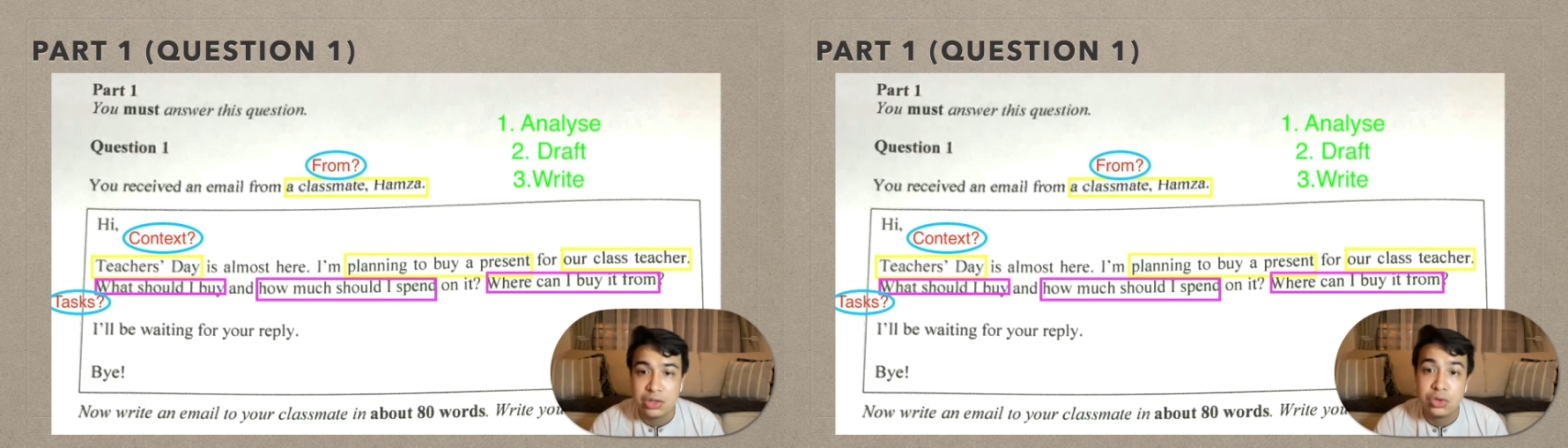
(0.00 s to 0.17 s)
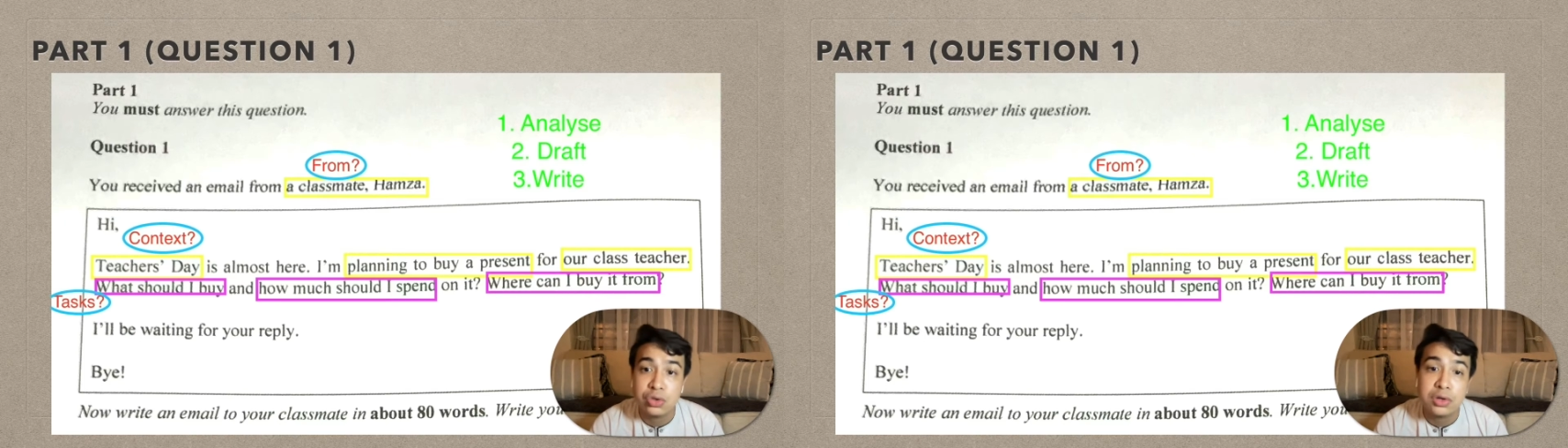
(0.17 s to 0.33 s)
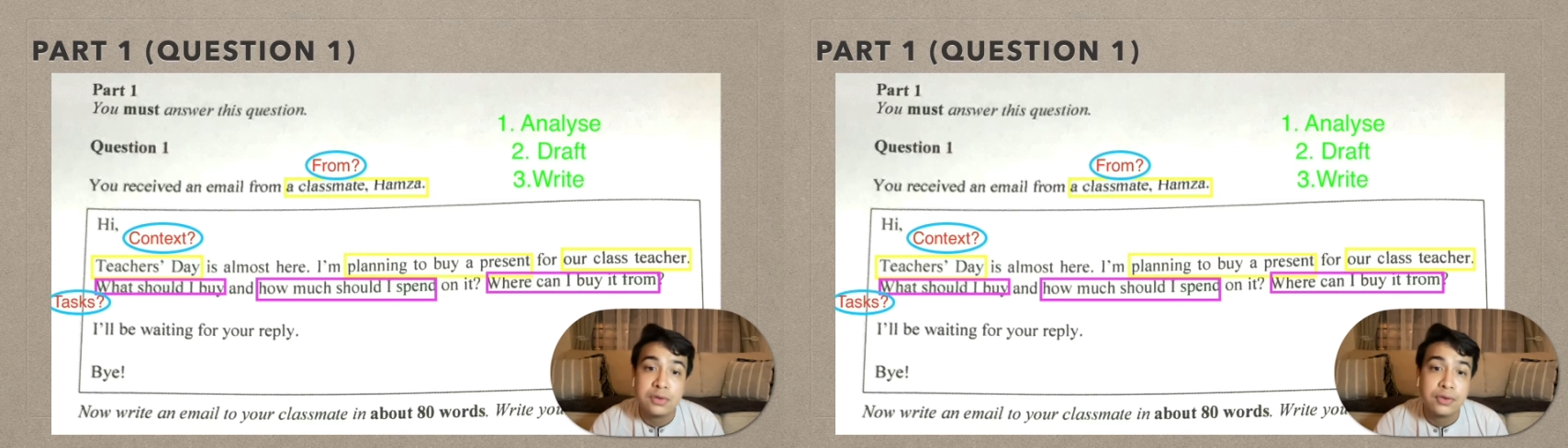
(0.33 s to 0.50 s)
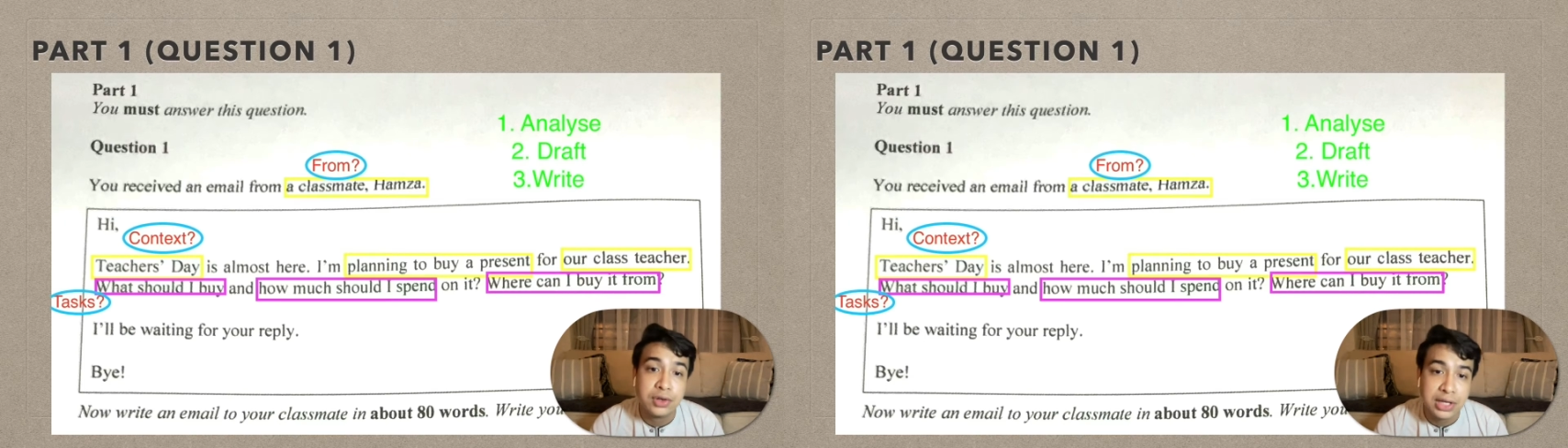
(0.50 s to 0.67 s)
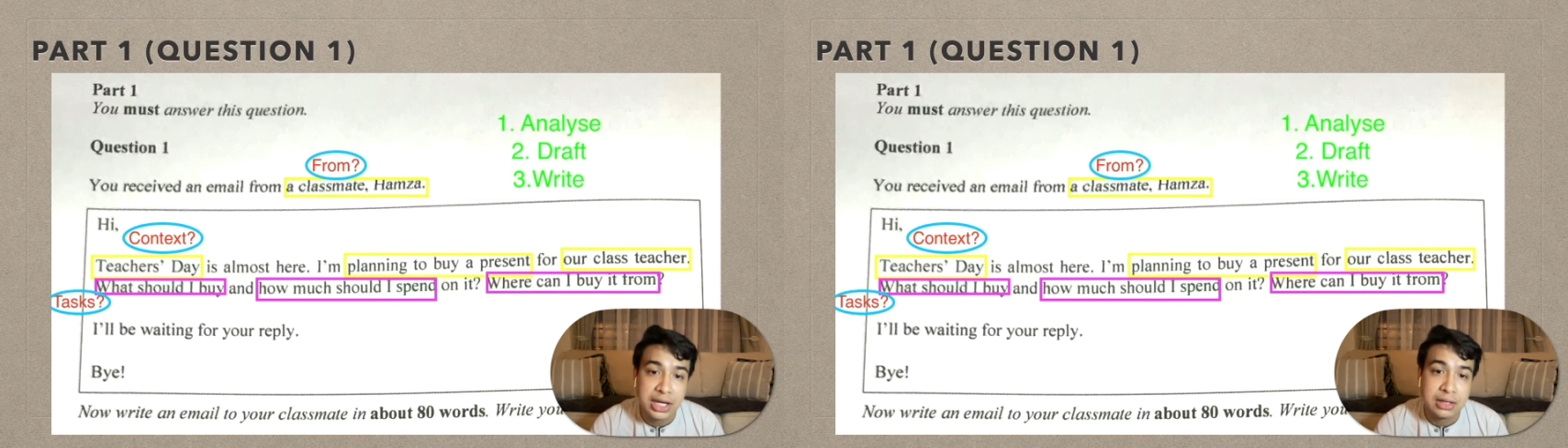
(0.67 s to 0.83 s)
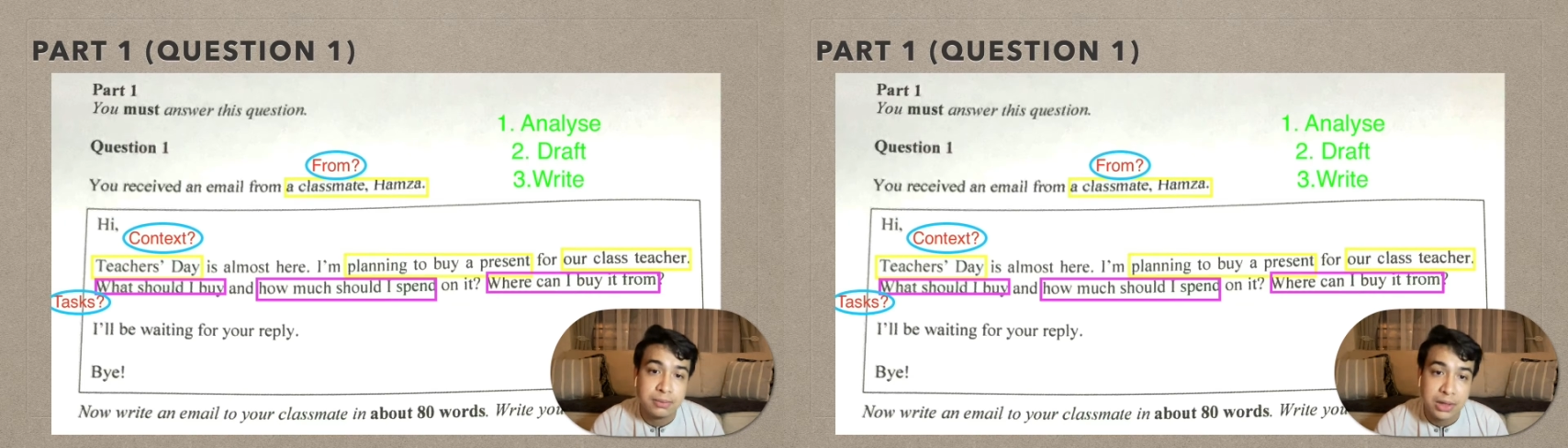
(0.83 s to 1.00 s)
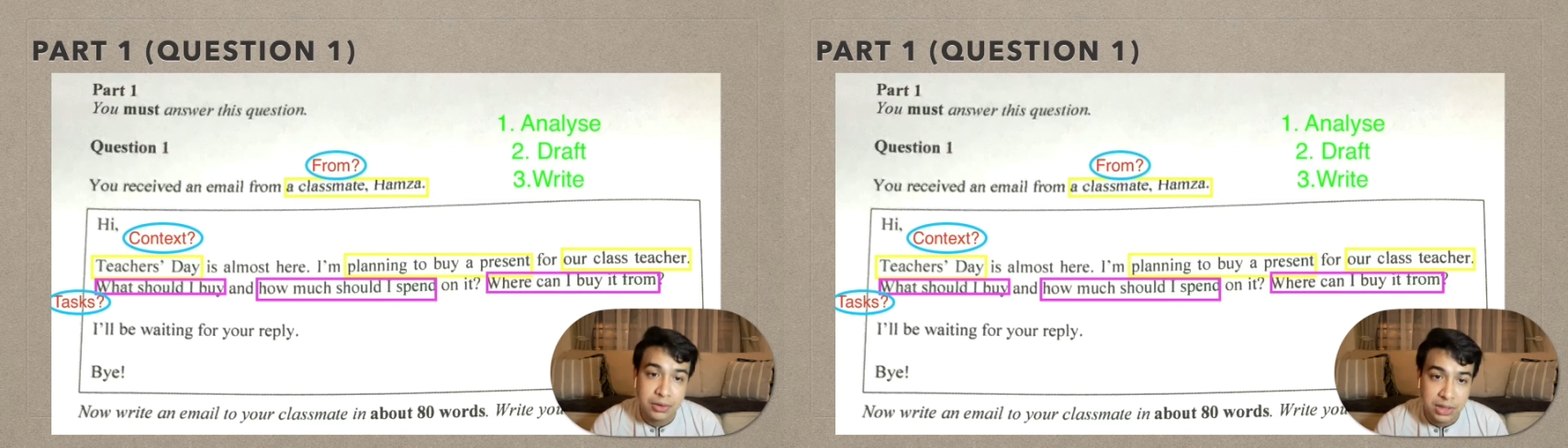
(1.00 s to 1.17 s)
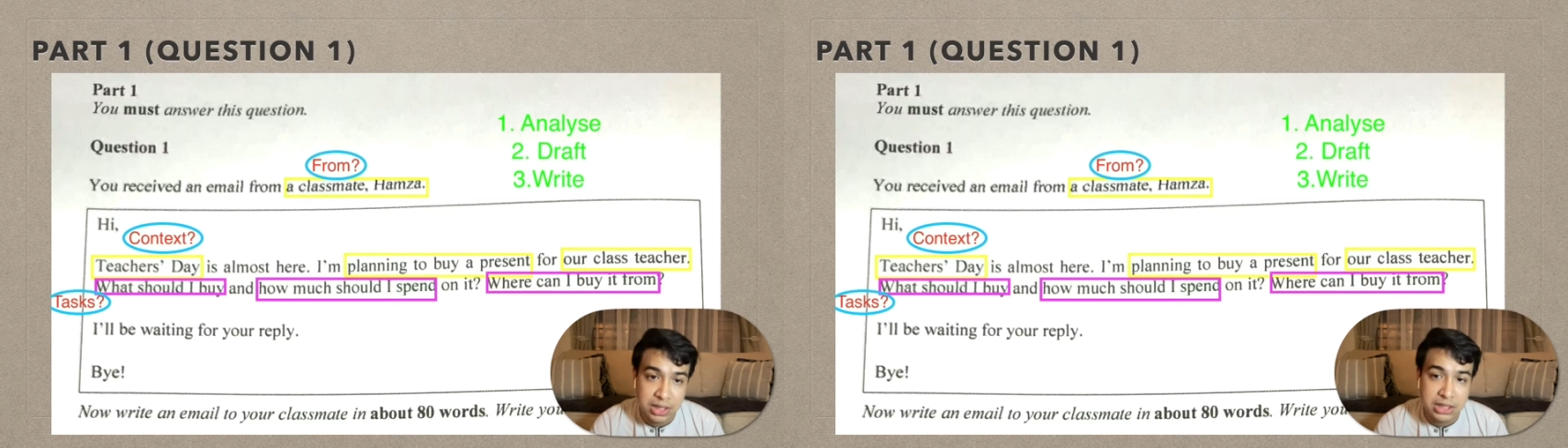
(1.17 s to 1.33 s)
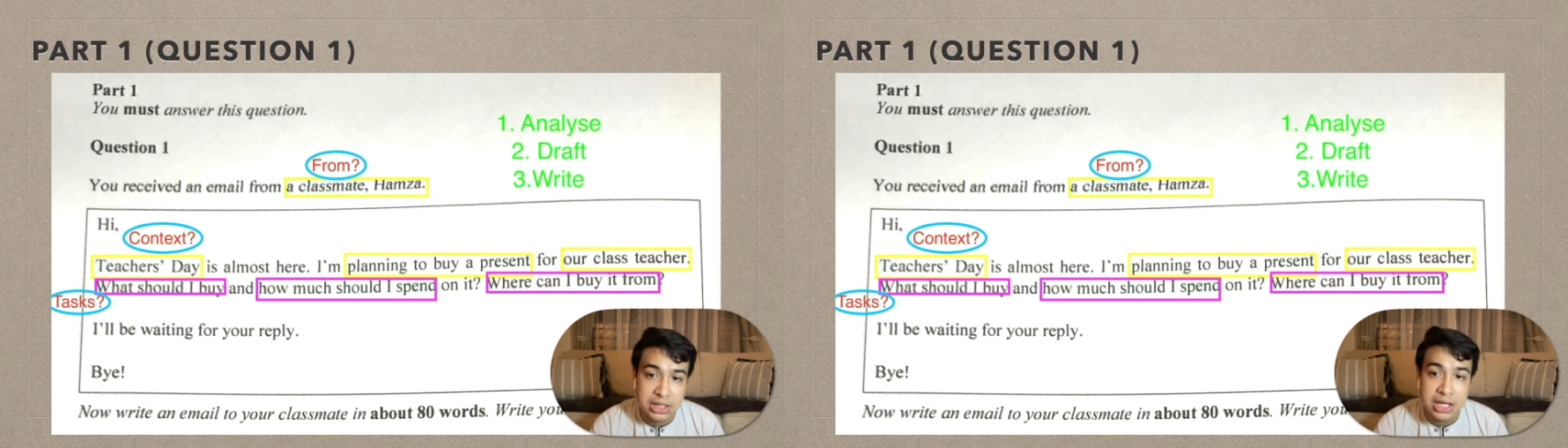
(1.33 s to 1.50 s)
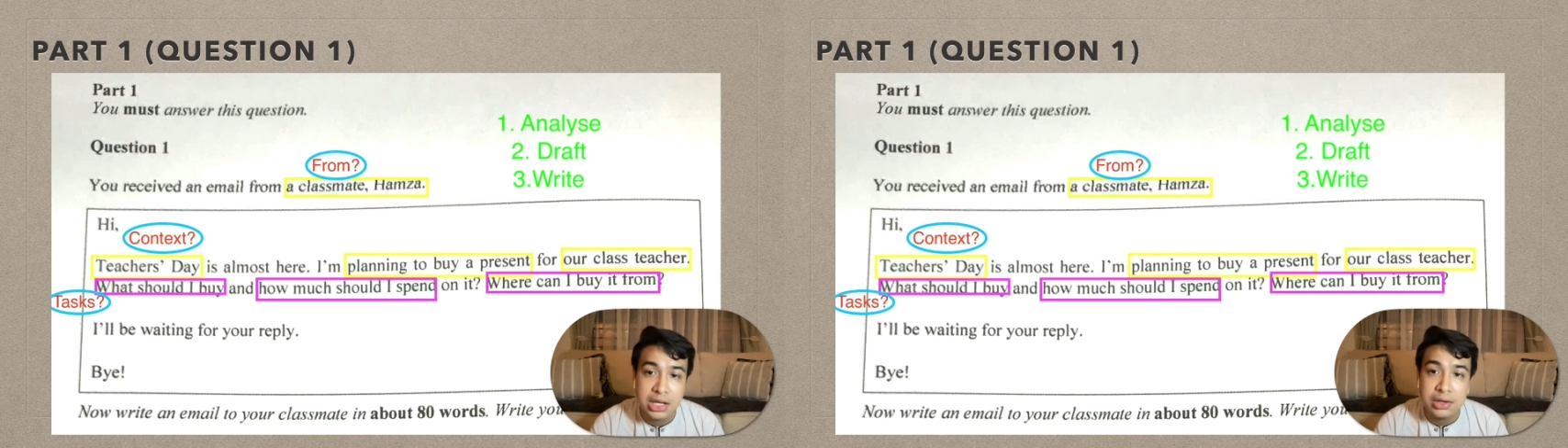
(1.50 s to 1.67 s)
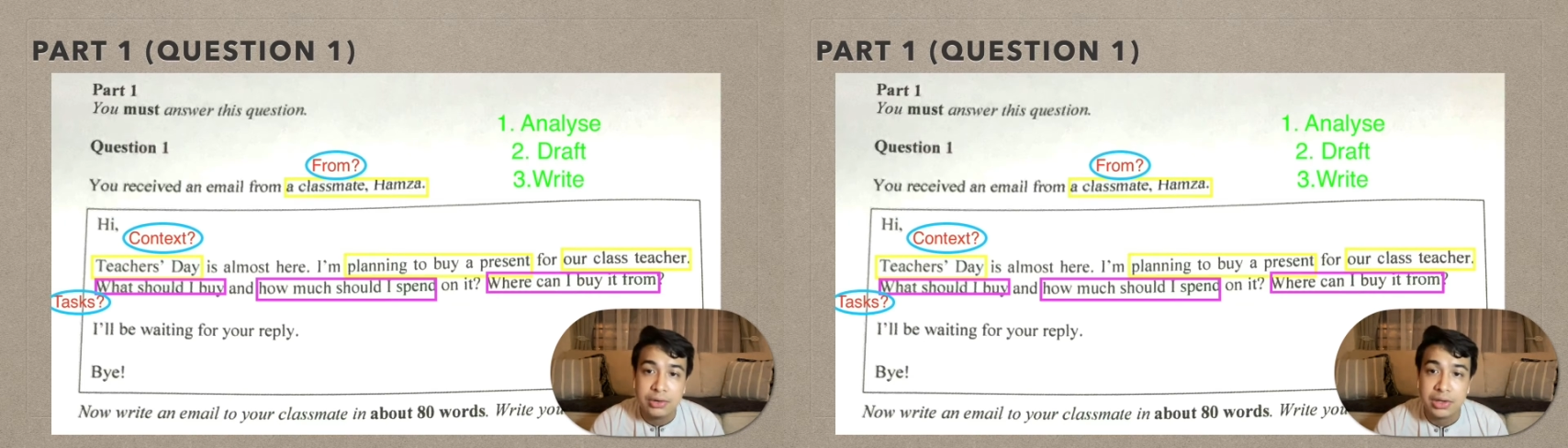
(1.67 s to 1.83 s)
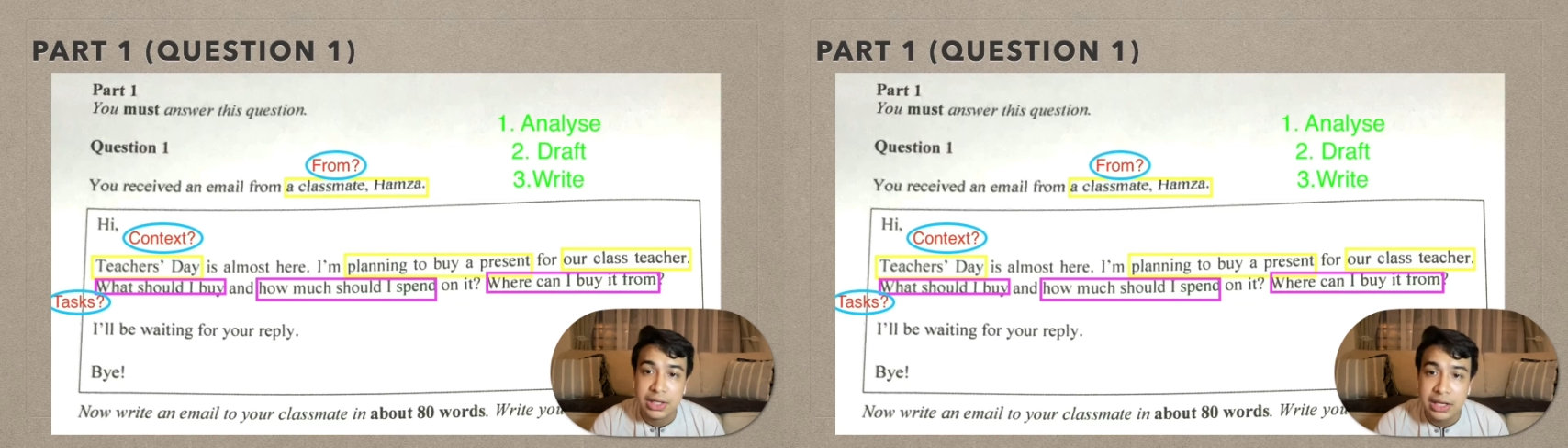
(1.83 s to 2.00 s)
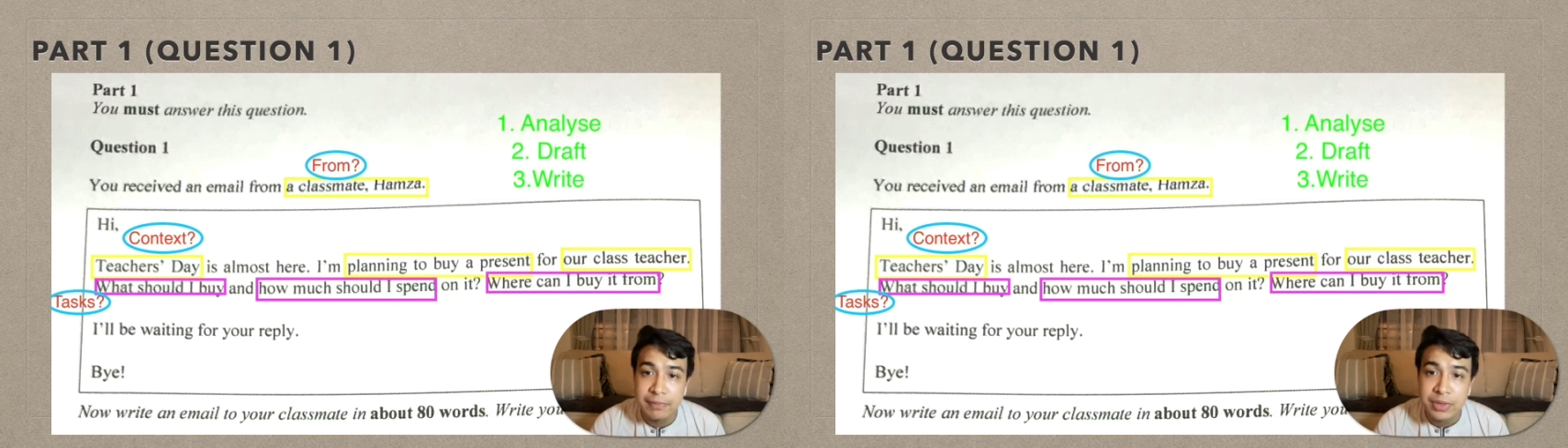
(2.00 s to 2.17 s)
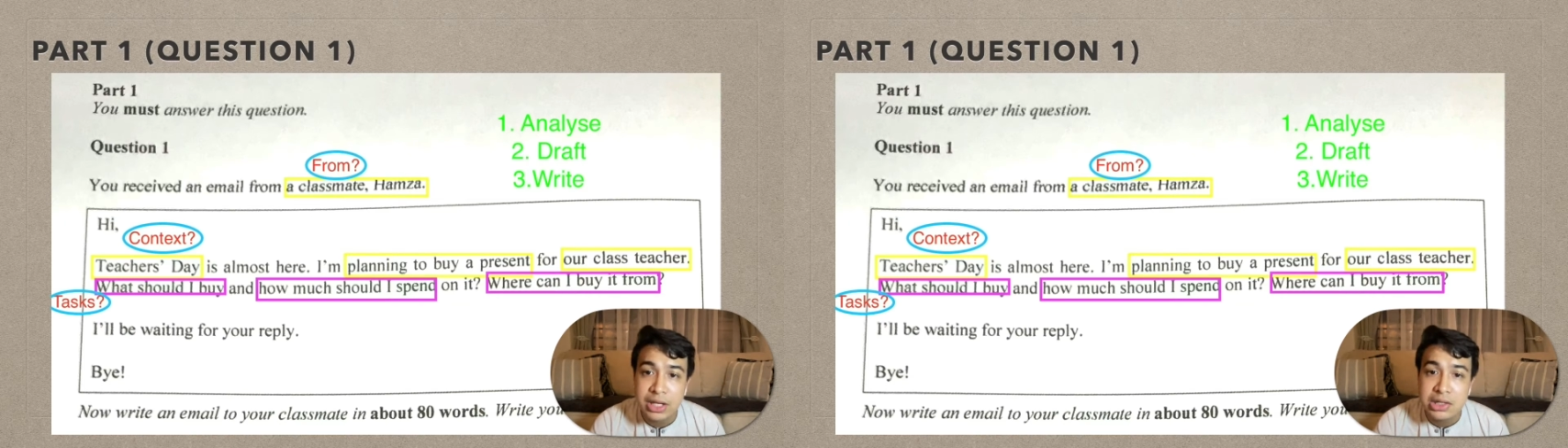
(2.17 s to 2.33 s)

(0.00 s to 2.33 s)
you don't forget about it, okay?